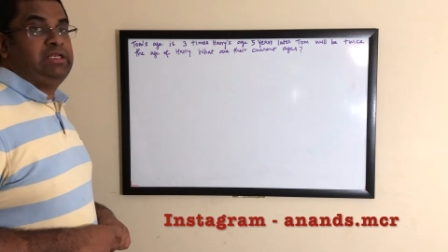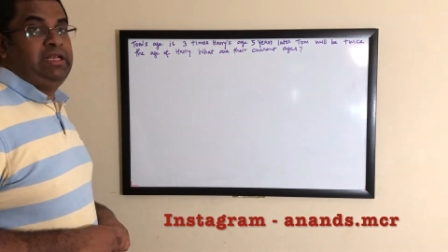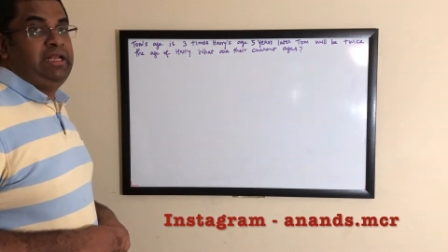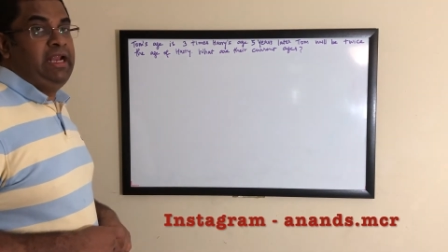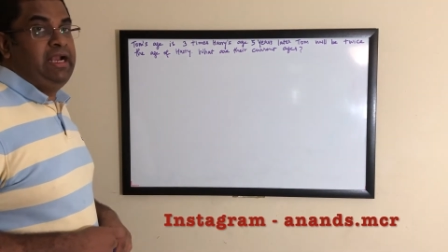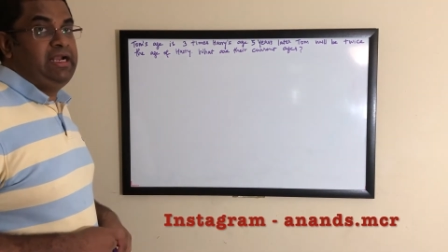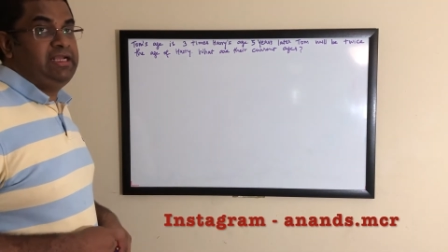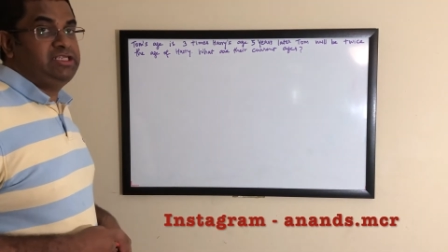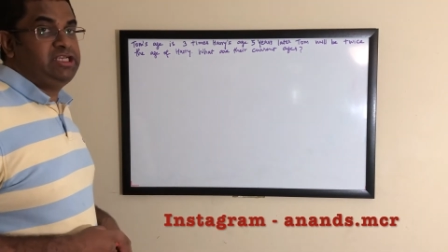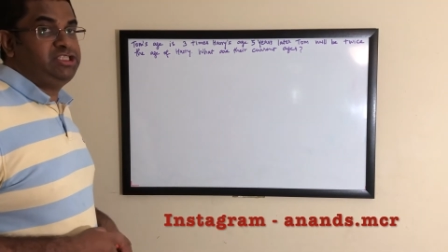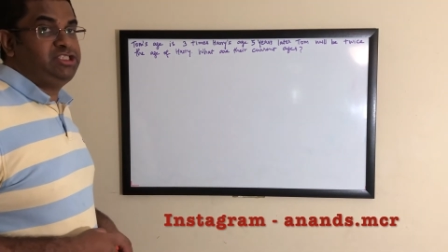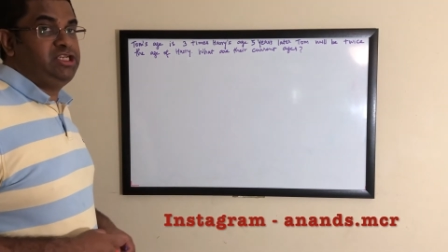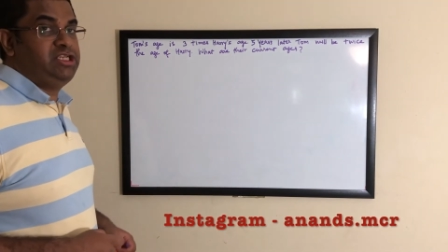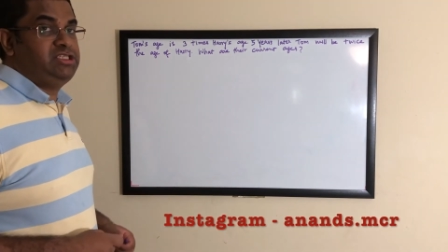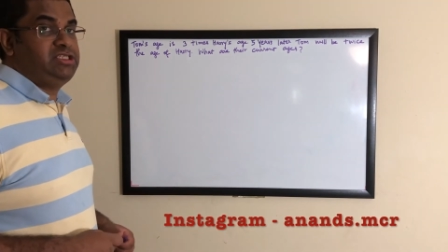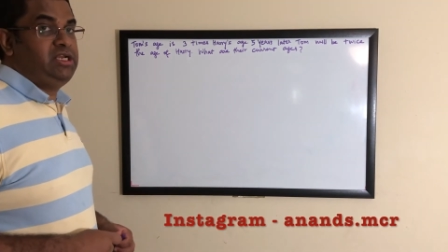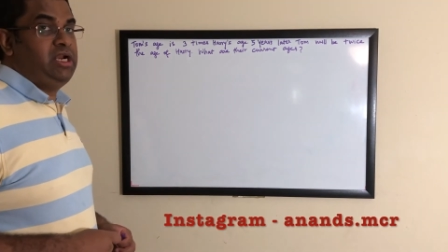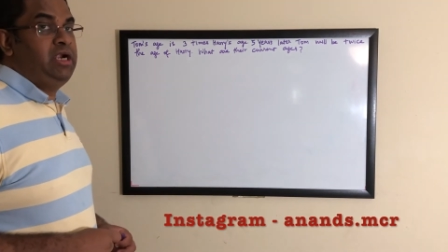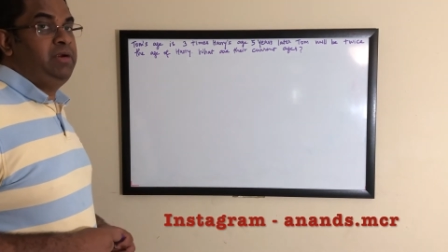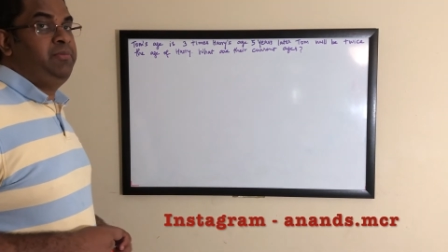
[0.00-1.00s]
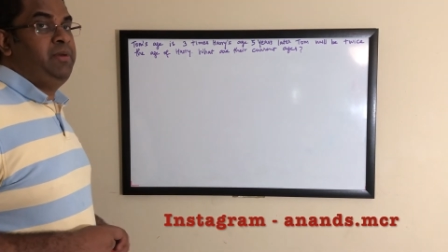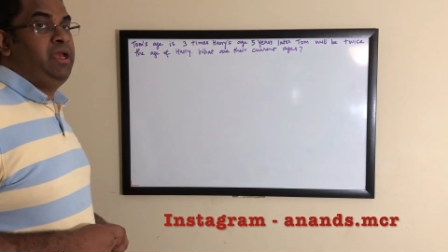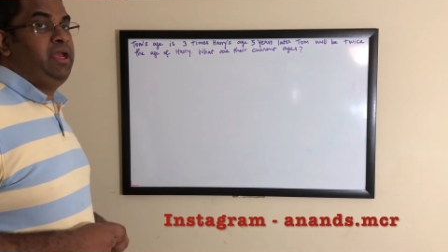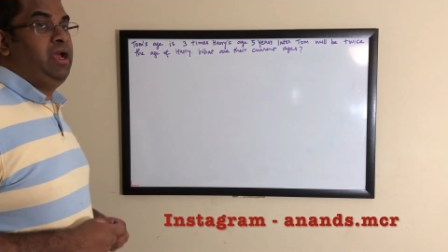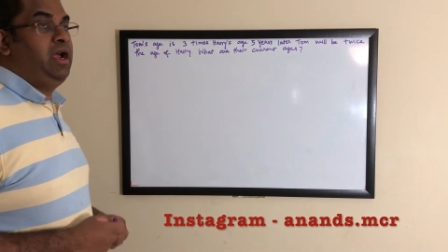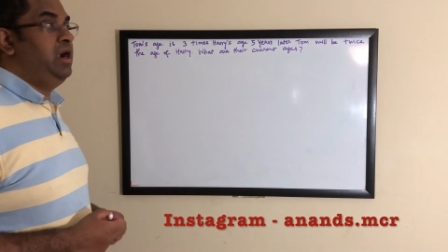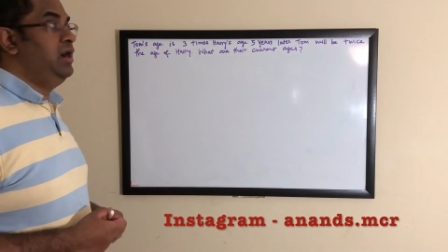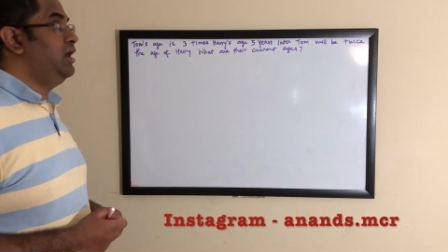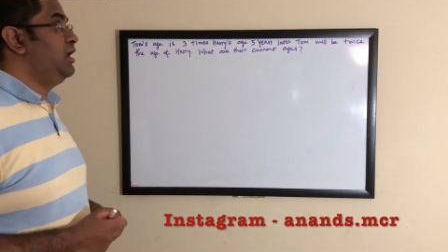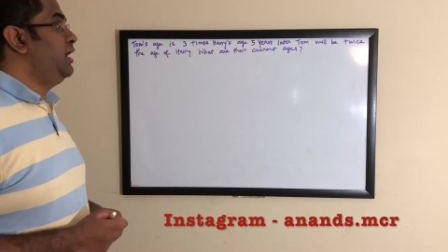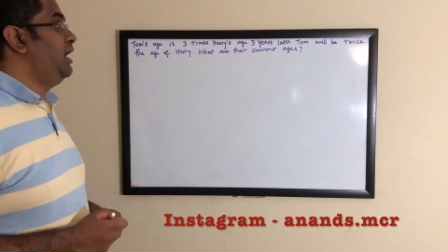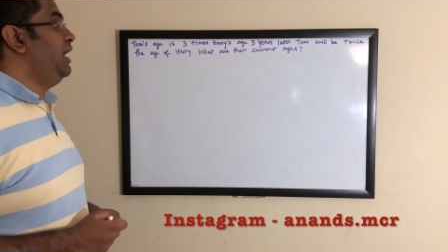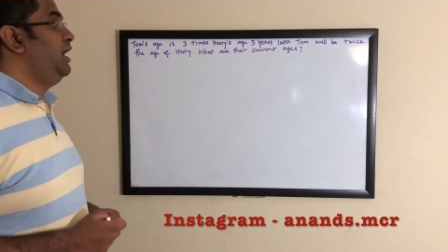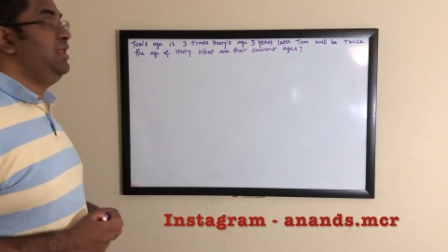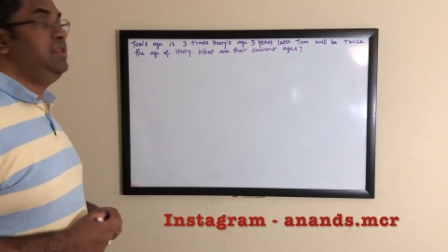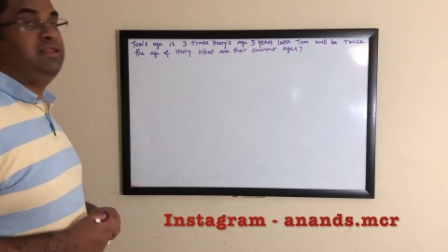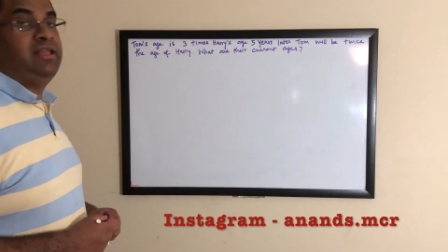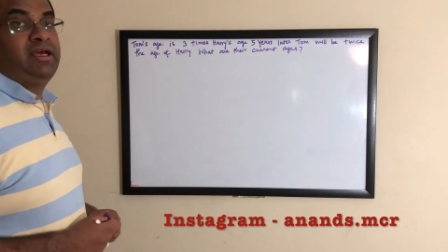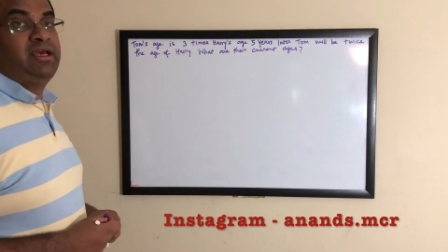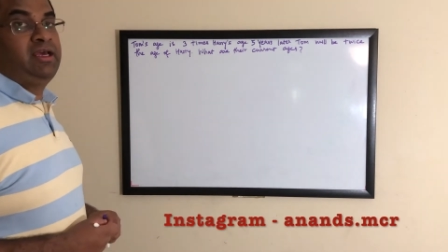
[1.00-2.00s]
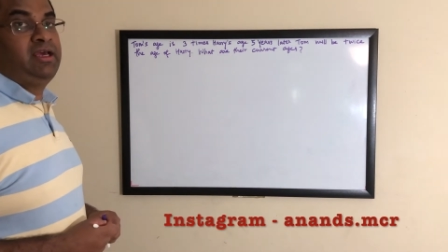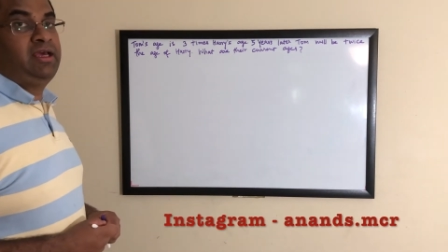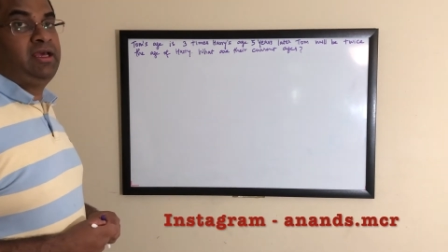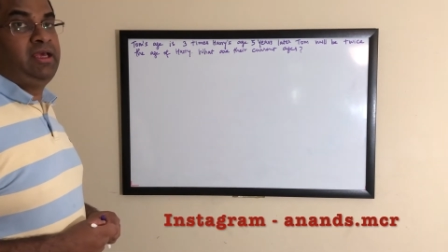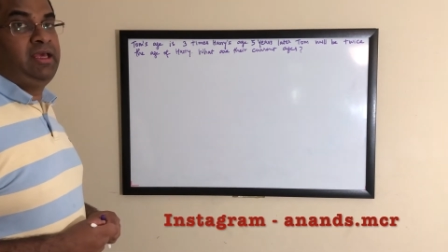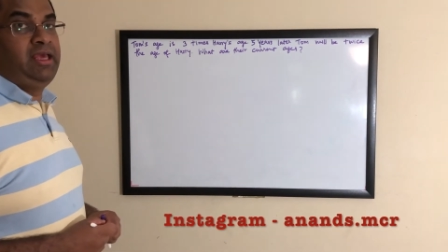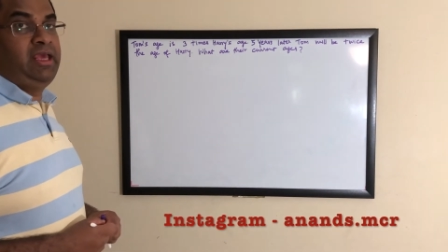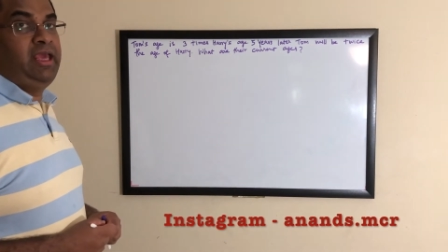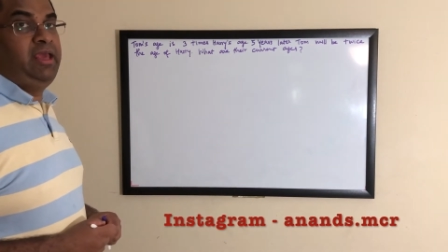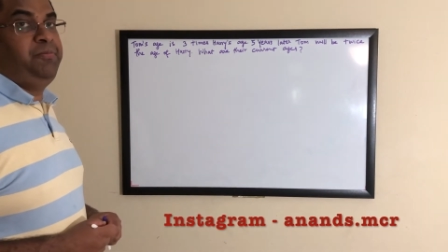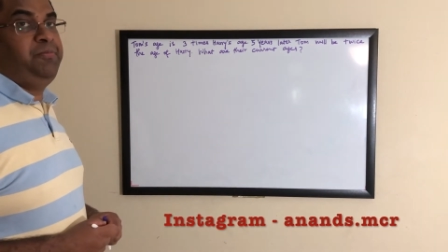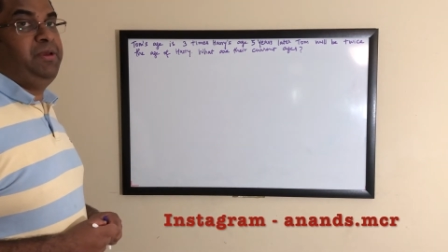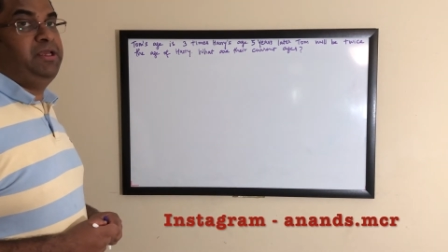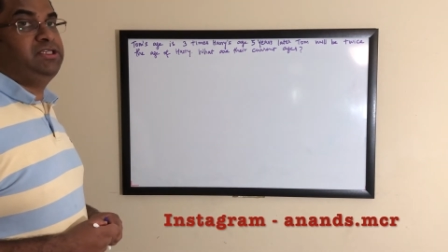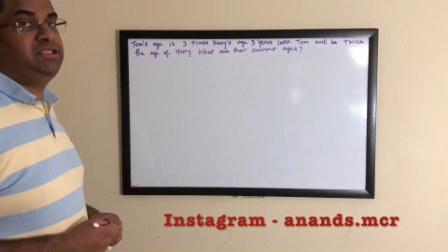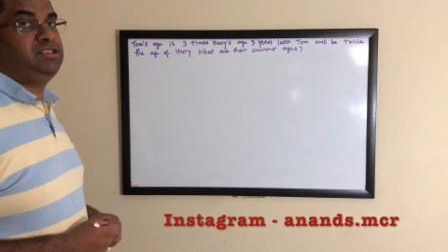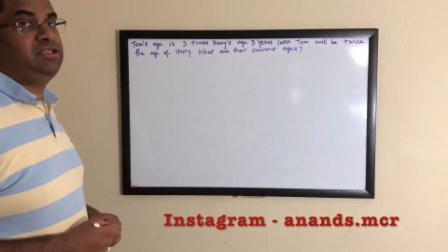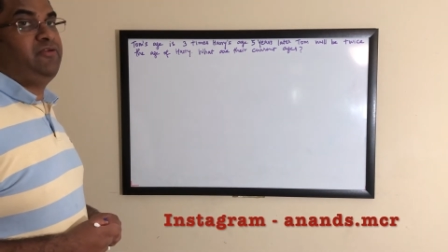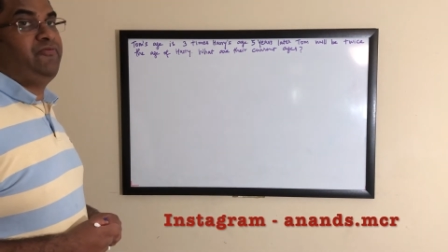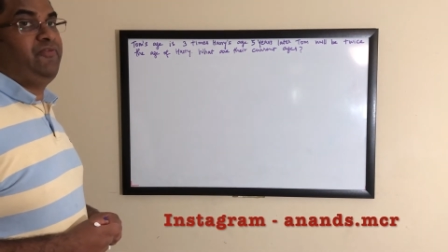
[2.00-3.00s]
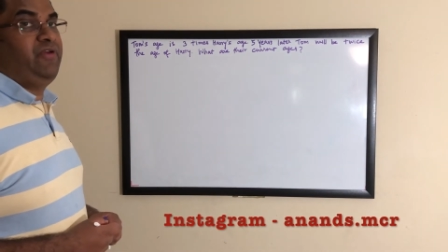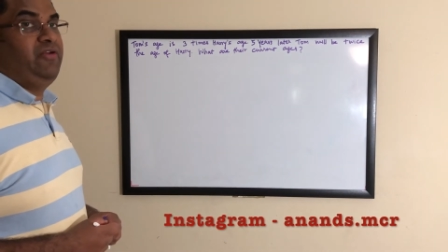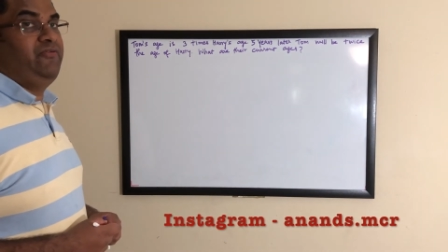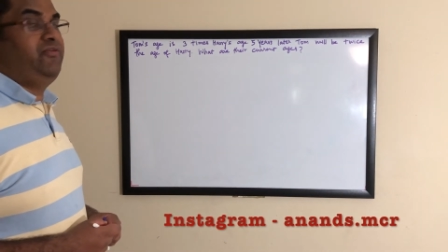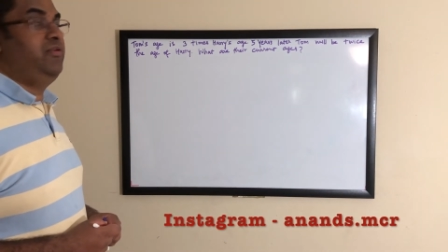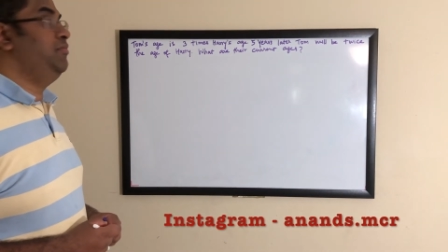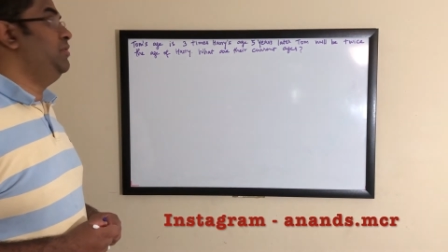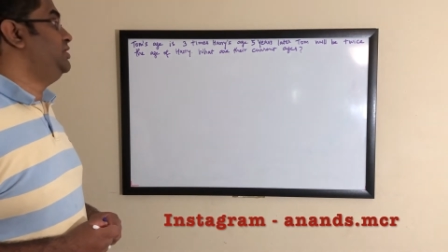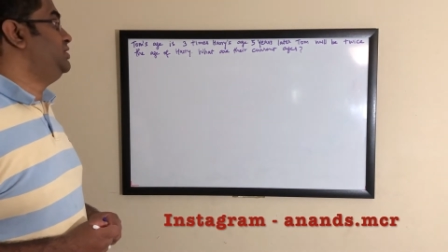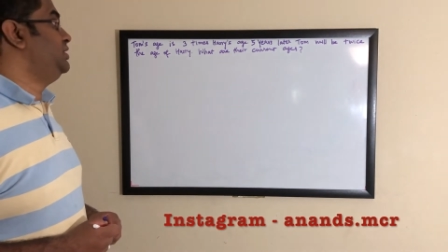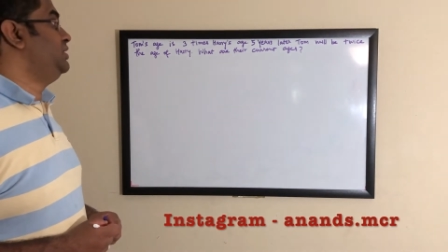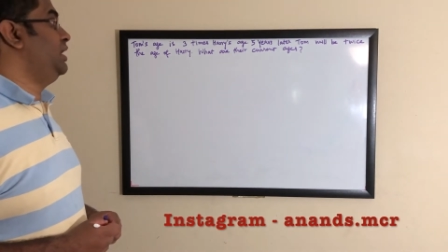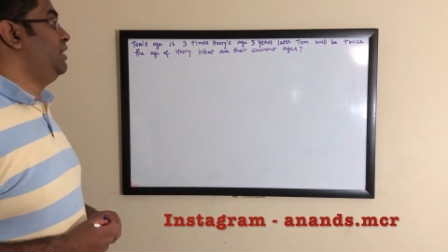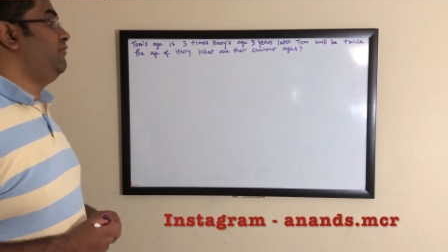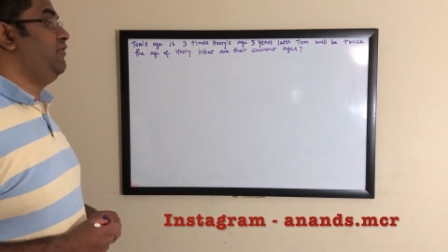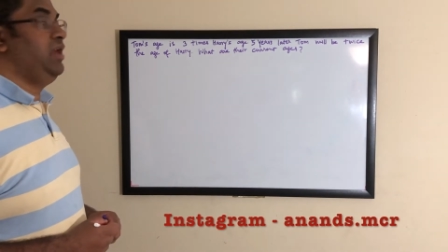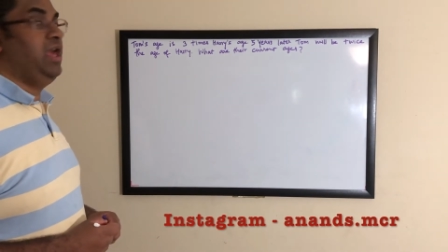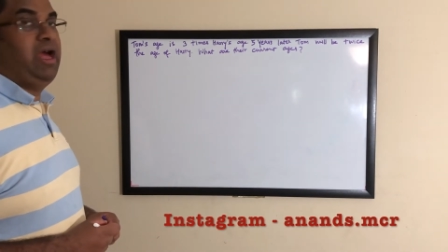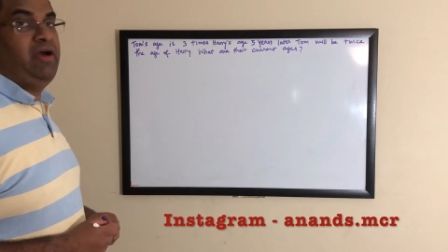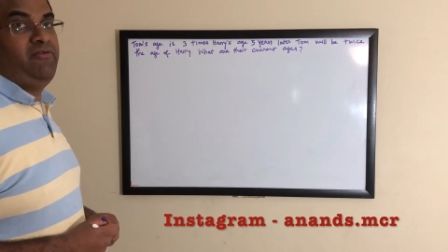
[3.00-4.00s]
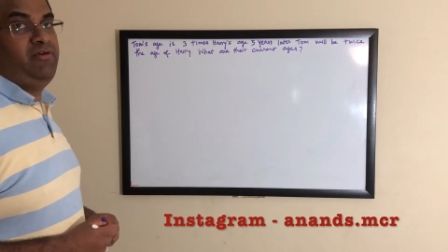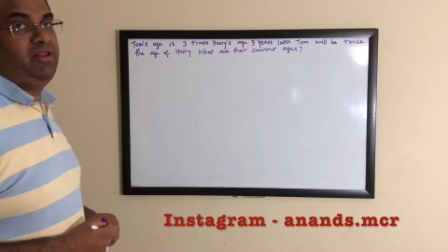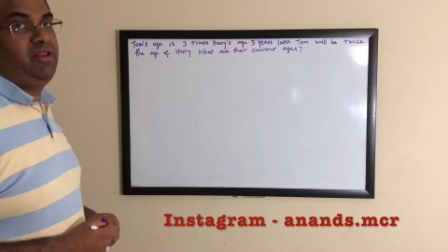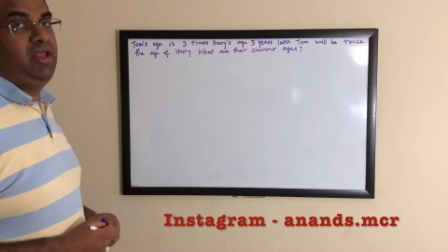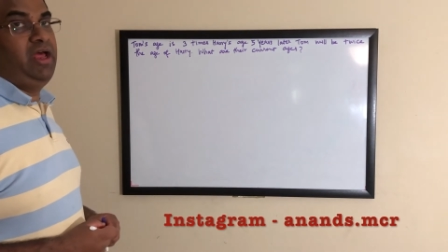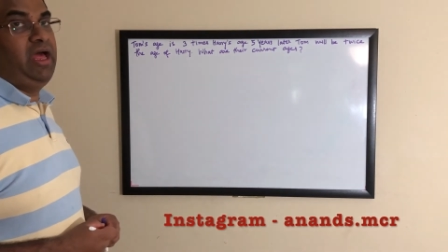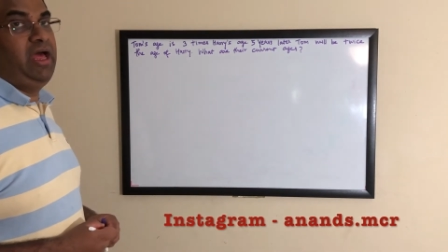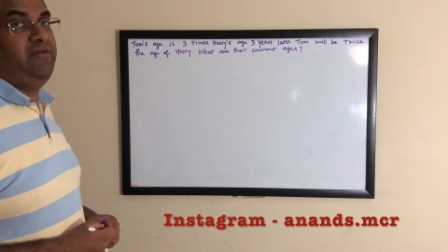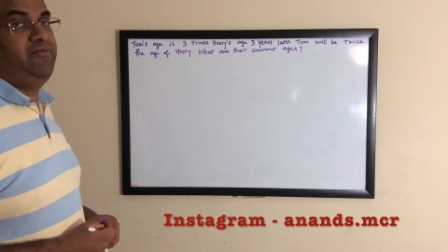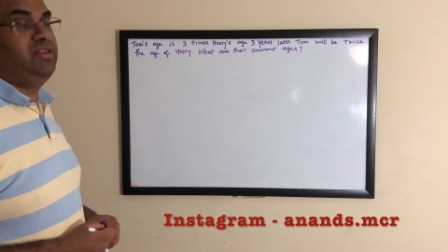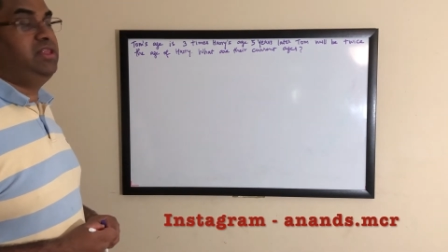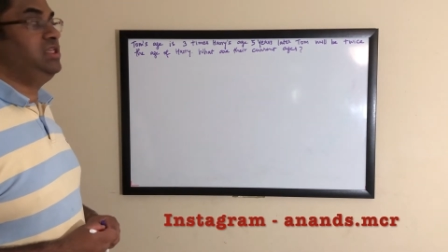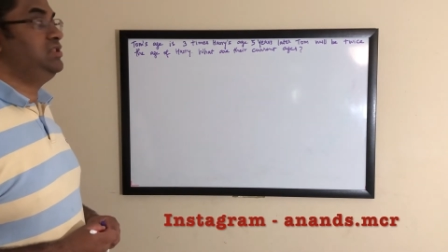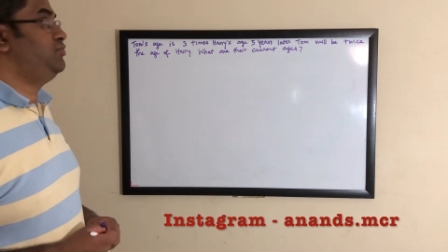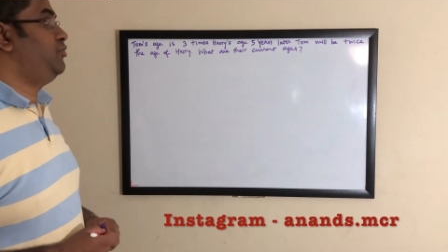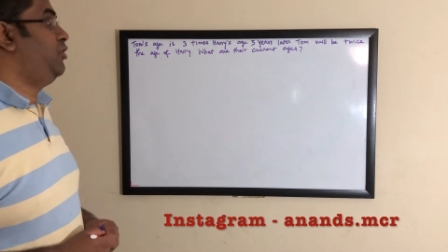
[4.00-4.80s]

let us actually start by underlining the key pieces of information that we have in this